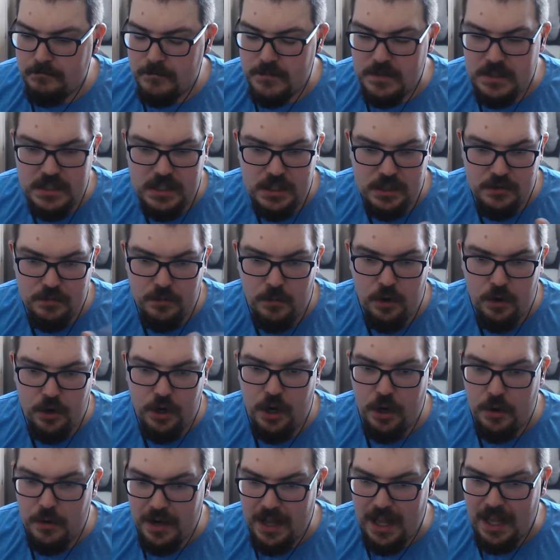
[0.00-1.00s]

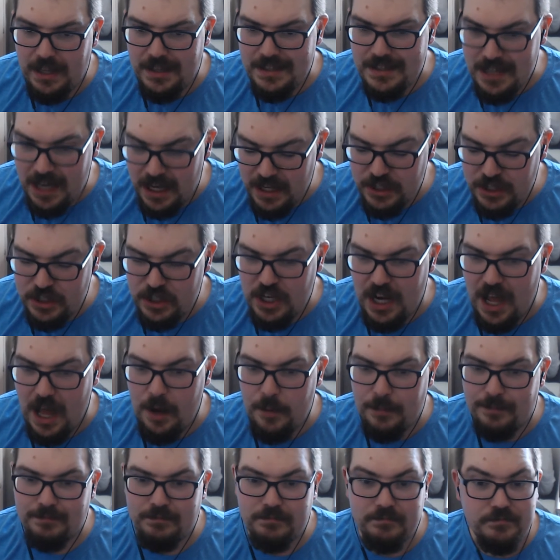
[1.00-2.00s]
Hurricane
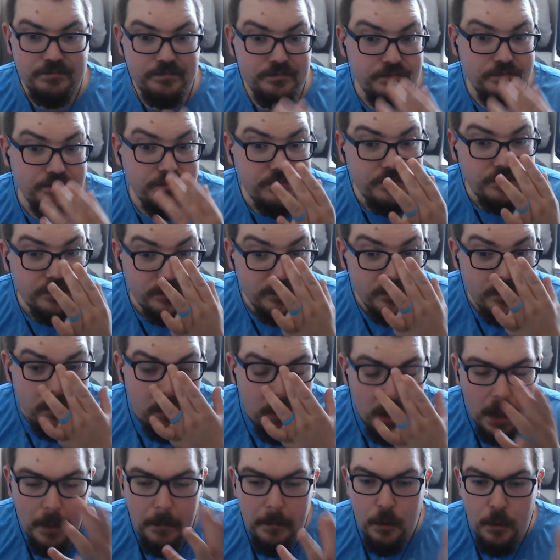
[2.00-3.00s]
Touchdown
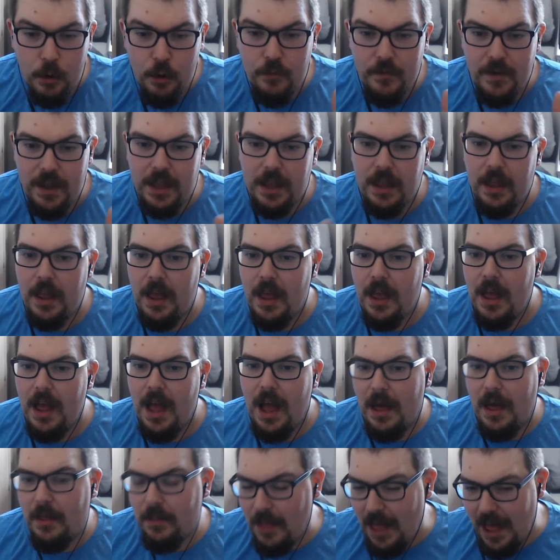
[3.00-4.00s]
movie.
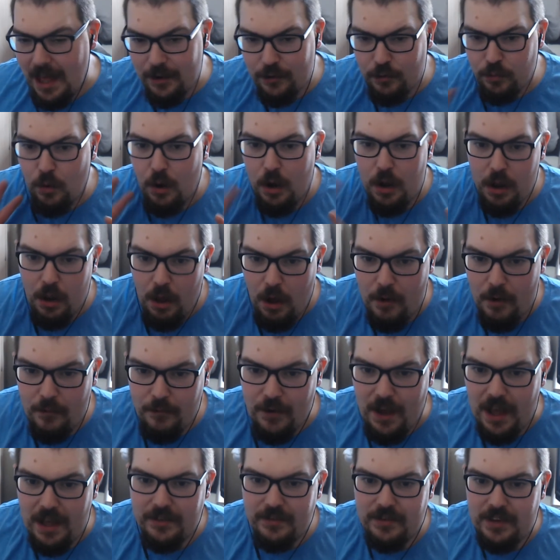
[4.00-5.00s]
And that's what a lot of
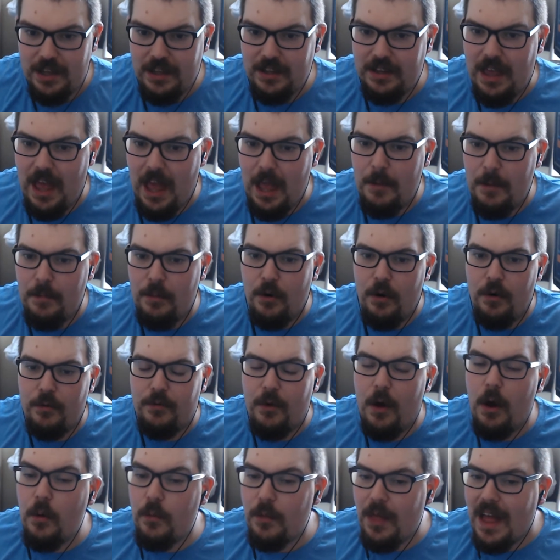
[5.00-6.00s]
fans then cape off.
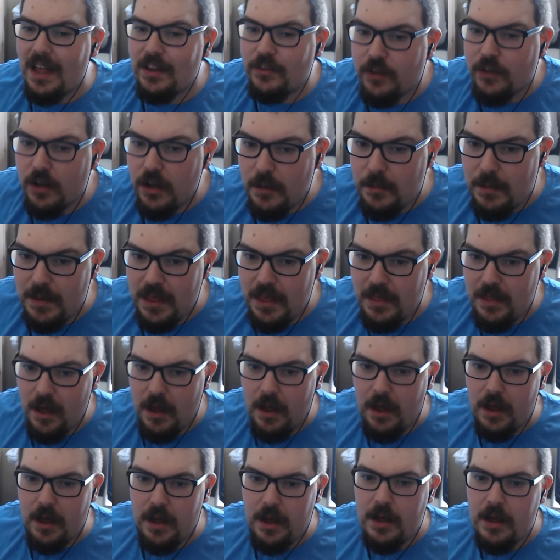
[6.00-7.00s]
Oh, that's going to be
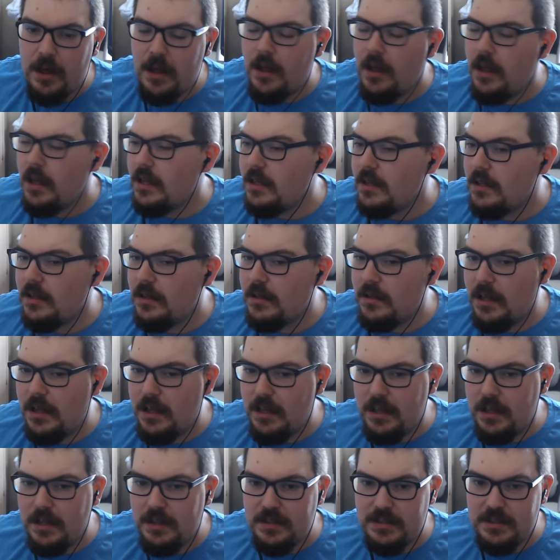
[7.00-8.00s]
the
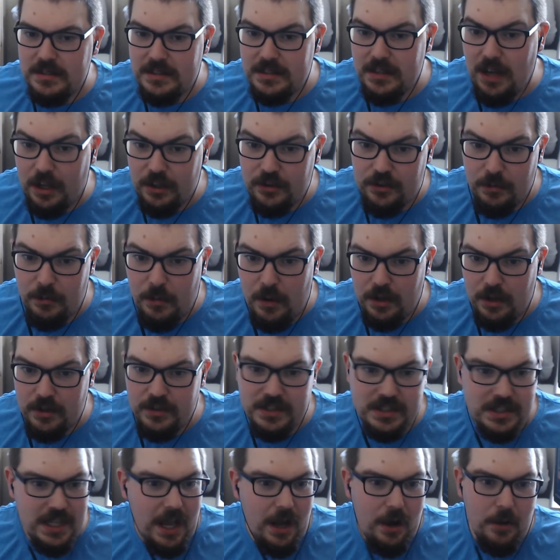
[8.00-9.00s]

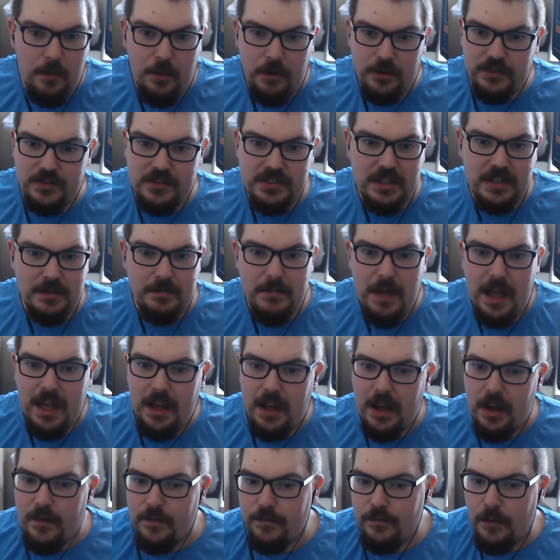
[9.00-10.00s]
Gatomon, Tailmon's
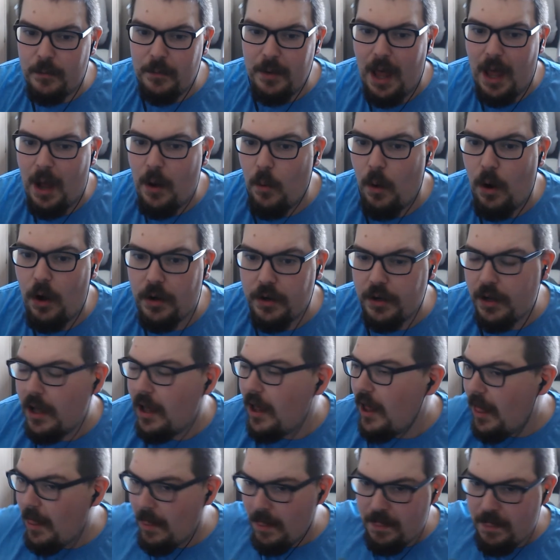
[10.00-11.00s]
mega from now on.
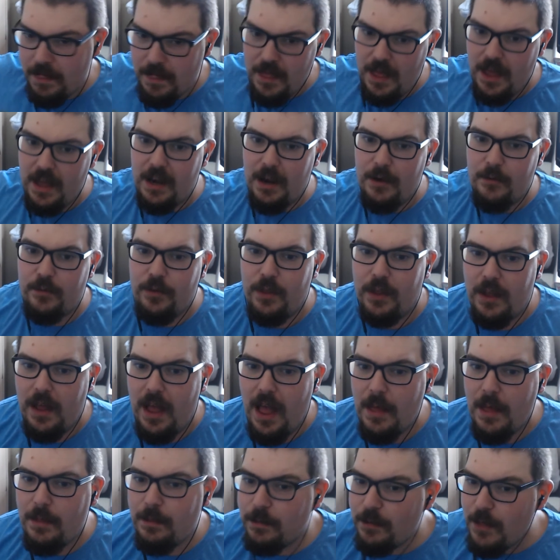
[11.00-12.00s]
And everything.
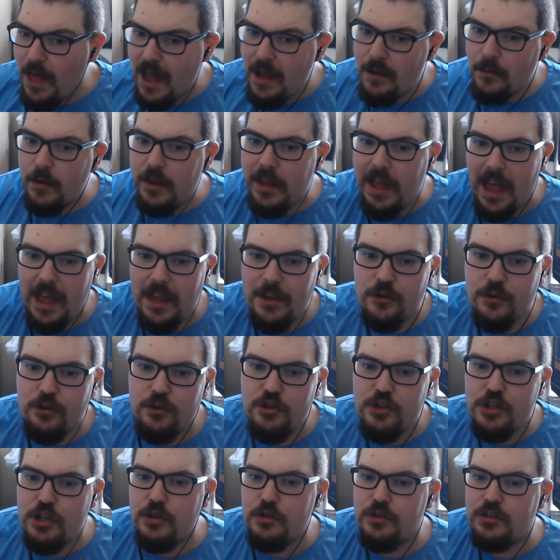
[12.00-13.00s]
And then we get
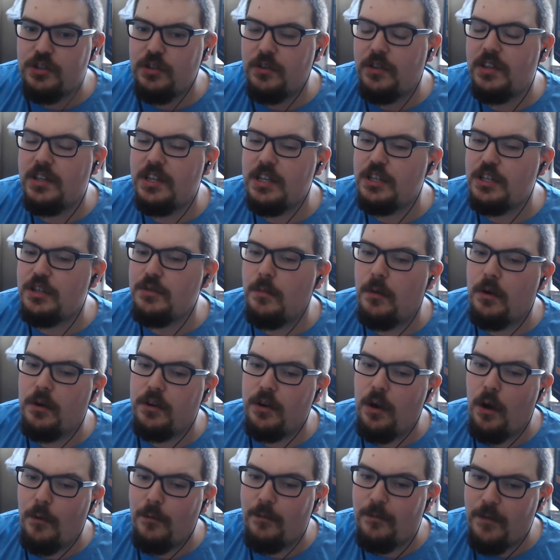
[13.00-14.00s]
introduced to the
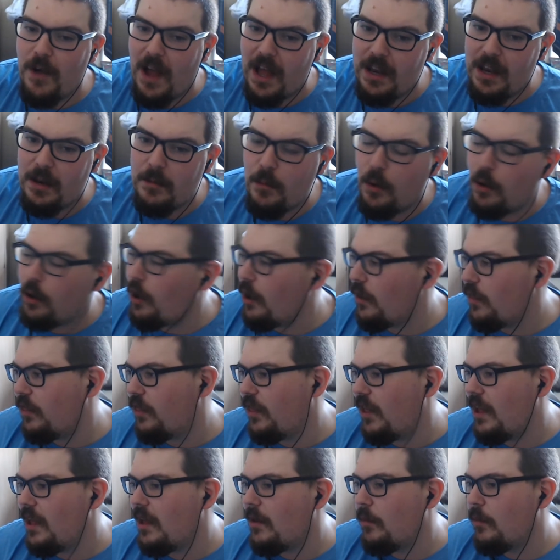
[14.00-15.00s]
Digimon Ophanimon, I
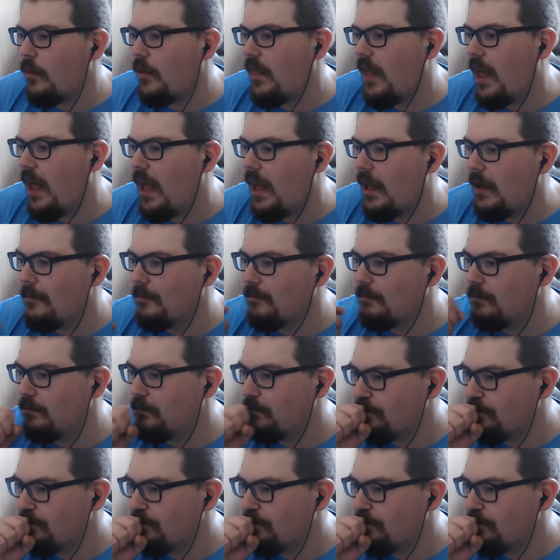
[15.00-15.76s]
think, within